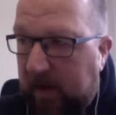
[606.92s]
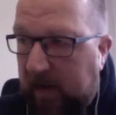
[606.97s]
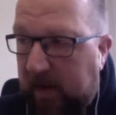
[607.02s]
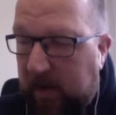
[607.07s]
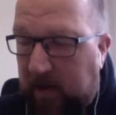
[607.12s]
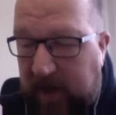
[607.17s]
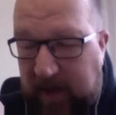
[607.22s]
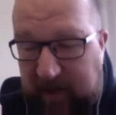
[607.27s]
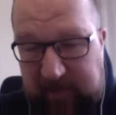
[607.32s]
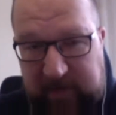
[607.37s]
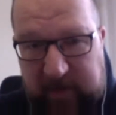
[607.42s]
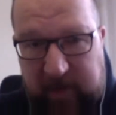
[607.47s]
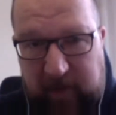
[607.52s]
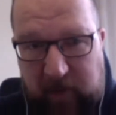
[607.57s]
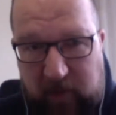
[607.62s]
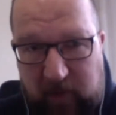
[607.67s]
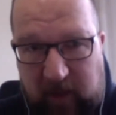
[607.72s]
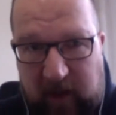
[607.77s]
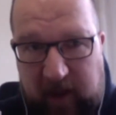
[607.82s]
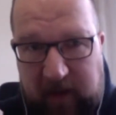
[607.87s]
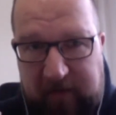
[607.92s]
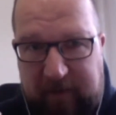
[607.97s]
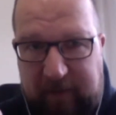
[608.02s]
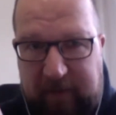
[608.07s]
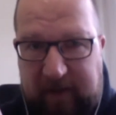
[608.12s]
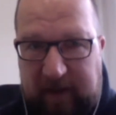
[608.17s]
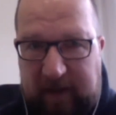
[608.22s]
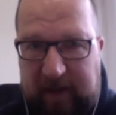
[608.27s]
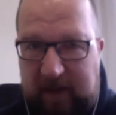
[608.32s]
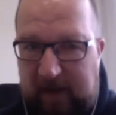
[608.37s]
have that morale
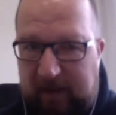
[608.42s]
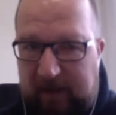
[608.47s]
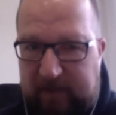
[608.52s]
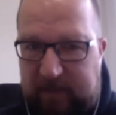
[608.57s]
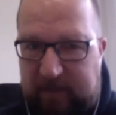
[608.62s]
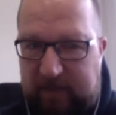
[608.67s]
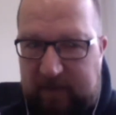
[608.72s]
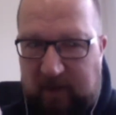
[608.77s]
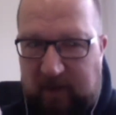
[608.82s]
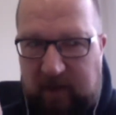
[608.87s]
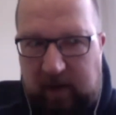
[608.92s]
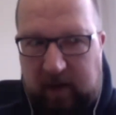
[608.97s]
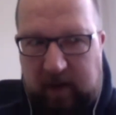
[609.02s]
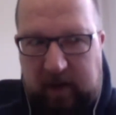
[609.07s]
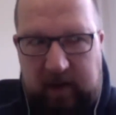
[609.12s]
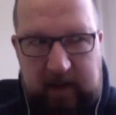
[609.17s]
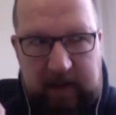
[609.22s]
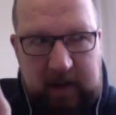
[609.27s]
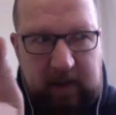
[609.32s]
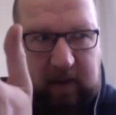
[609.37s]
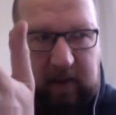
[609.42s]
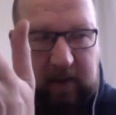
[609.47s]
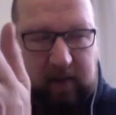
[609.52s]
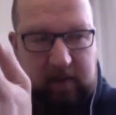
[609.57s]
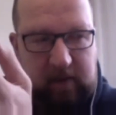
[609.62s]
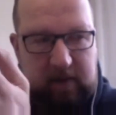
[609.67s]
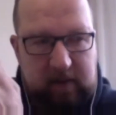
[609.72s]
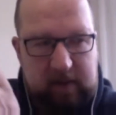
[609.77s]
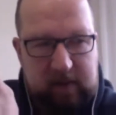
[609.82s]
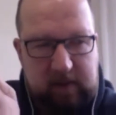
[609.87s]
effect if suddenly,
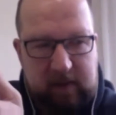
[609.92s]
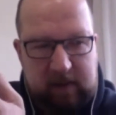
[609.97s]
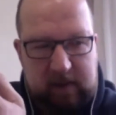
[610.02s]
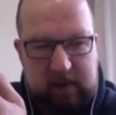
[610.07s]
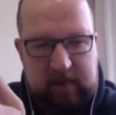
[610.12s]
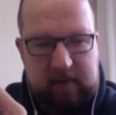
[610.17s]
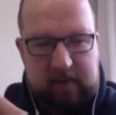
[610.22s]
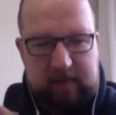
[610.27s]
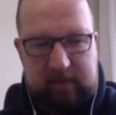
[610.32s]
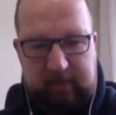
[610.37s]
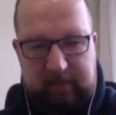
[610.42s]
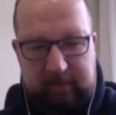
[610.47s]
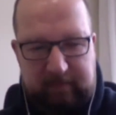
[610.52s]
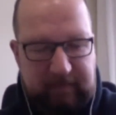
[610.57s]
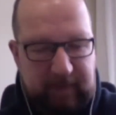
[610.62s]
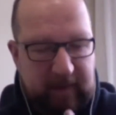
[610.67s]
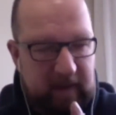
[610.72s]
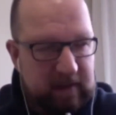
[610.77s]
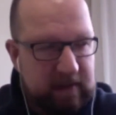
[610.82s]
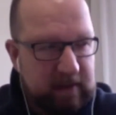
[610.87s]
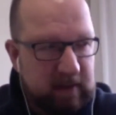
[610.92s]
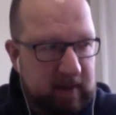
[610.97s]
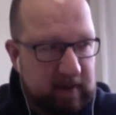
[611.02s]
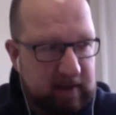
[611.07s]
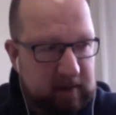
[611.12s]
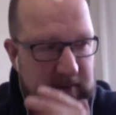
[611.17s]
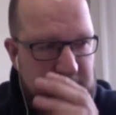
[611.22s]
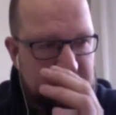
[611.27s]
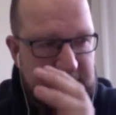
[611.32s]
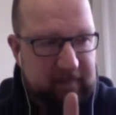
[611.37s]
there's
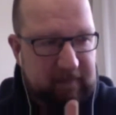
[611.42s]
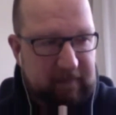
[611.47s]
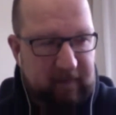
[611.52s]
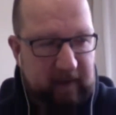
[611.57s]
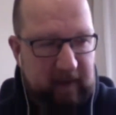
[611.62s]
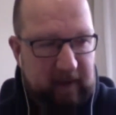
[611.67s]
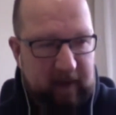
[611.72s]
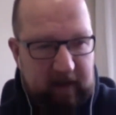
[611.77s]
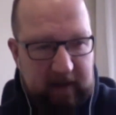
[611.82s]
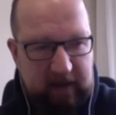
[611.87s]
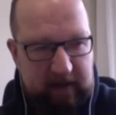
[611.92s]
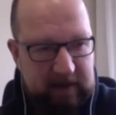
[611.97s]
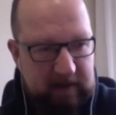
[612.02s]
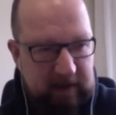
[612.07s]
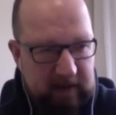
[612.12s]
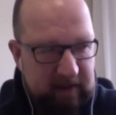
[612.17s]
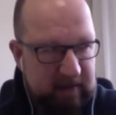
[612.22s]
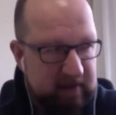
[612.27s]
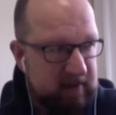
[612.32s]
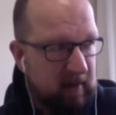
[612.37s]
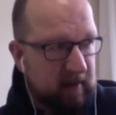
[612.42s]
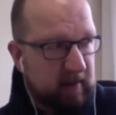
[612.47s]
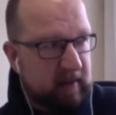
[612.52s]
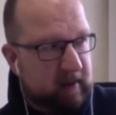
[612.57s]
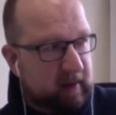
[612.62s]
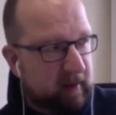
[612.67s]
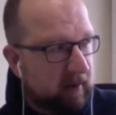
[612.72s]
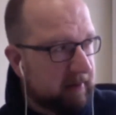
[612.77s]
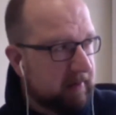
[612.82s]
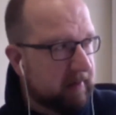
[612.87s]
phalangites are in a phalanx and
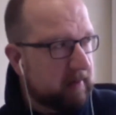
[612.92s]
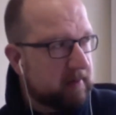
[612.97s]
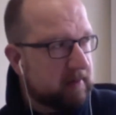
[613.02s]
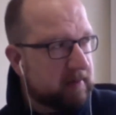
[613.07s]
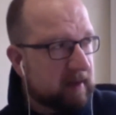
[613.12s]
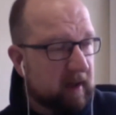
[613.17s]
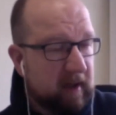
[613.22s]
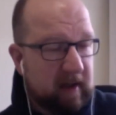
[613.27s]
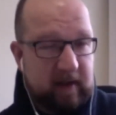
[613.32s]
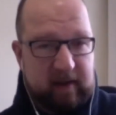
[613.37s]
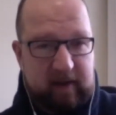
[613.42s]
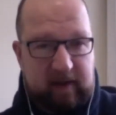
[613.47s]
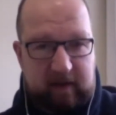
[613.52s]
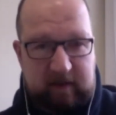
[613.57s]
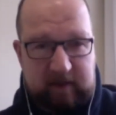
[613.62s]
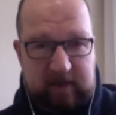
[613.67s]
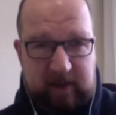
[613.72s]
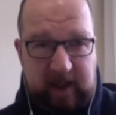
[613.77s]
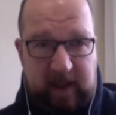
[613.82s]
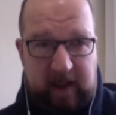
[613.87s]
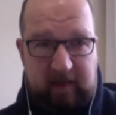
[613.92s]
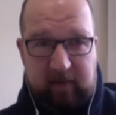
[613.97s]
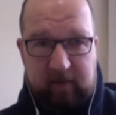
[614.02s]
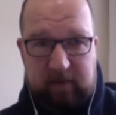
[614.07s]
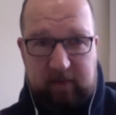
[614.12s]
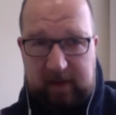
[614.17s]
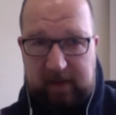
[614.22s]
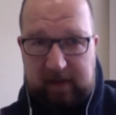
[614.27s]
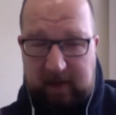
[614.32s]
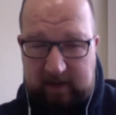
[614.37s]
suddenly on their side there is
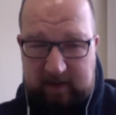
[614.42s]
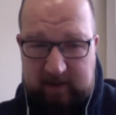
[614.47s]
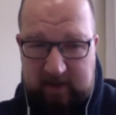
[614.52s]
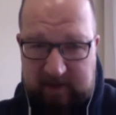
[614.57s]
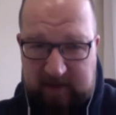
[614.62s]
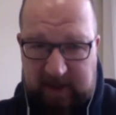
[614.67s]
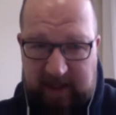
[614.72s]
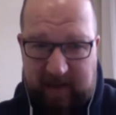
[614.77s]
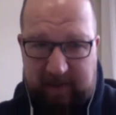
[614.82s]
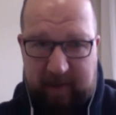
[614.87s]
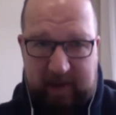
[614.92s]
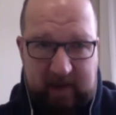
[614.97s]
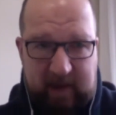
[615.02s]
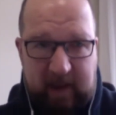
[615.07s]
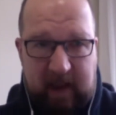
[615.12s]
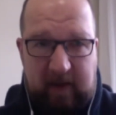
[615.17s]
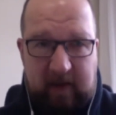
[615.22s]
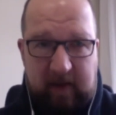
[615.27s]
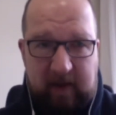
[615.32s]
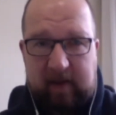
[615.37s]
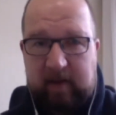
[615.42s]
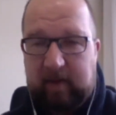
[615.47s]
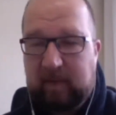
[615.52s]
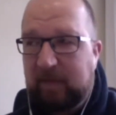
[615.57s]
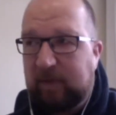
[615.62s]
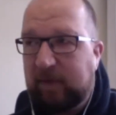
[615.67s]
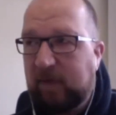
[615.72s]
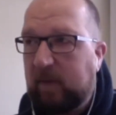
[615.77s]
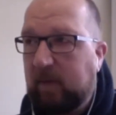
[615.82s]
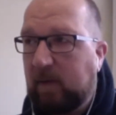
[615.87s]
cavalry that is stabbing down at
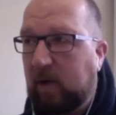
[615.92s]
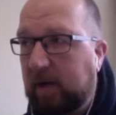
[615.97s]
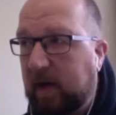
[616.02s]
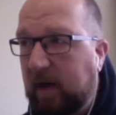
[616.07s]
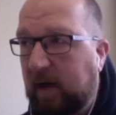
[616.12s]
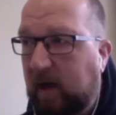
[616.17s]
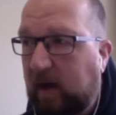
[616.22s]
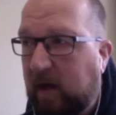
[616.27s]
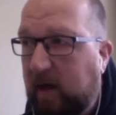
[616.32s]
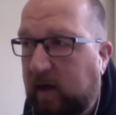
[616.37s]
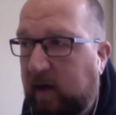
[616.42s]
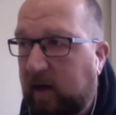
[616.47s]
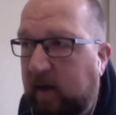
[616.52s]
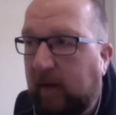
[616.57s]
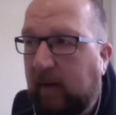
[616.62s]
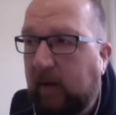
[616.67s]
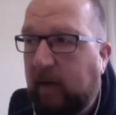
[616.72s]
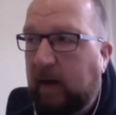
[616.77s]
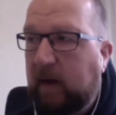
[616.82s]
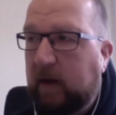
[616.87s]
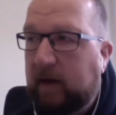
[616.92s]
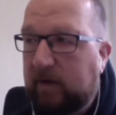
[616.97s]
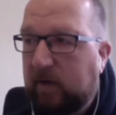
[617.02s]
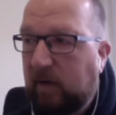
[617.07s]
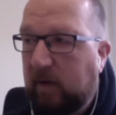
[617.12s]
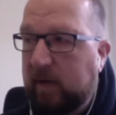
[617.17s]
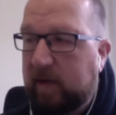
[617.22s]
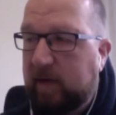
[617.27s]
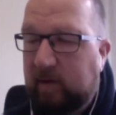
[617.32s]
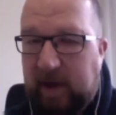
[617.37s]
them from on high,
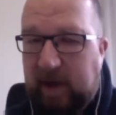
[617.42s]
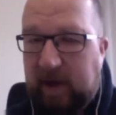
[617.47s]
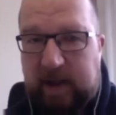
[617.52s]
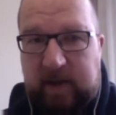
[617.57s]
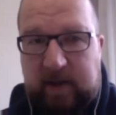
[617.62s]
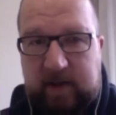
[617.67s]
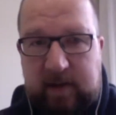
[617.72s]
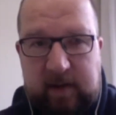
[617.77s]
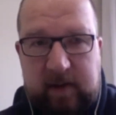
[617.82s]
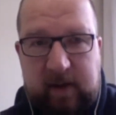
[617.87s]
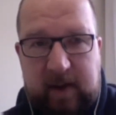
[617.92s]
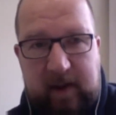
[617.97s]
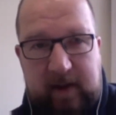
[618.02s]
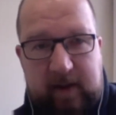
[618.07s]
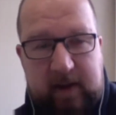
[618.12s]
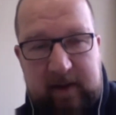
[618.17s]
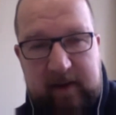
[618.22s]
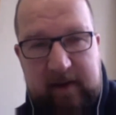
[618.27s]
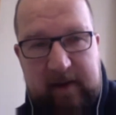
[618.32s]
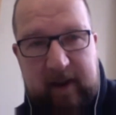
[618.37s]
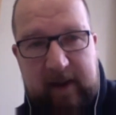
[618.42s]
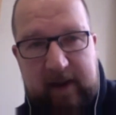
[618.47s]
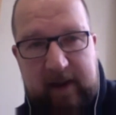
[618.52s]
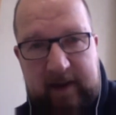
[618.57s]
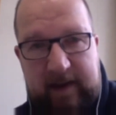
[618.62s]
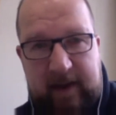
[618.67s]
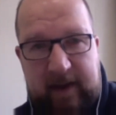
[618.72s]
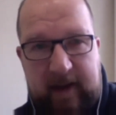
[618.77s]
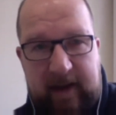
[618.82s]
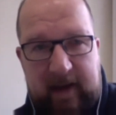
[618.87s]
from a direction that
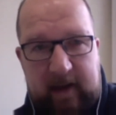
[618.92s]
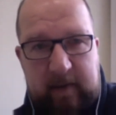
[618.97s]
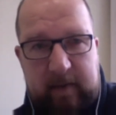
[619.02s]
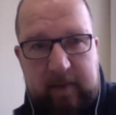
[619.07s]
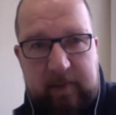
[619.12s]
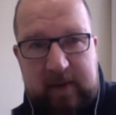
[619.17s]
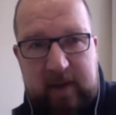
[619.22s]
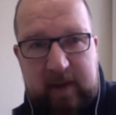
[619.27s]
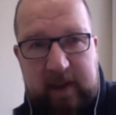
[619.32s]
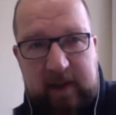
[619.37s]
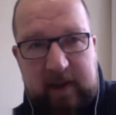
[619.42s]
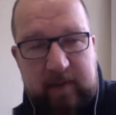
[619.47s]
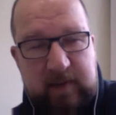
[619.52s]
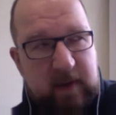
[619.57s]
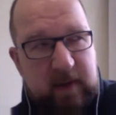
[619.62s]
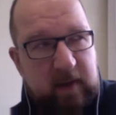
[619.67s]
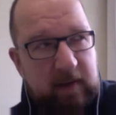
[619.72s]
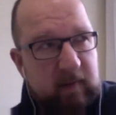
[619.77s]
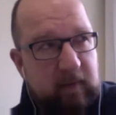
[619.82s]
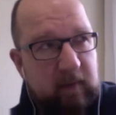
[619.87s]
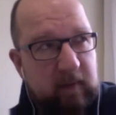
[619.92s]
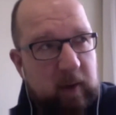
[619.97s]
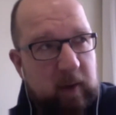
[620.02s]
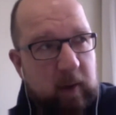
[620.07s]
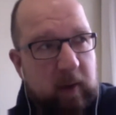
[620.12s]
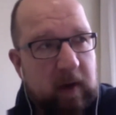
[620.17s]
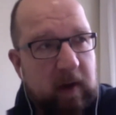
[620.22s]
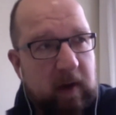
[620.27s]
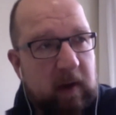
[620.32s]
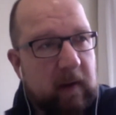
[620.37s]
they can't protect themselves
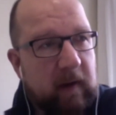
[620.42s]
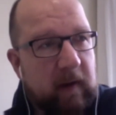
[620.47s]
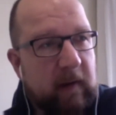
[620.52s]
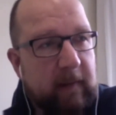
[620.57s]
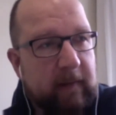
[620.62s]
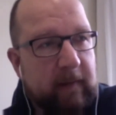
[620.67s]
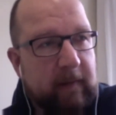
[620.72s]
very well.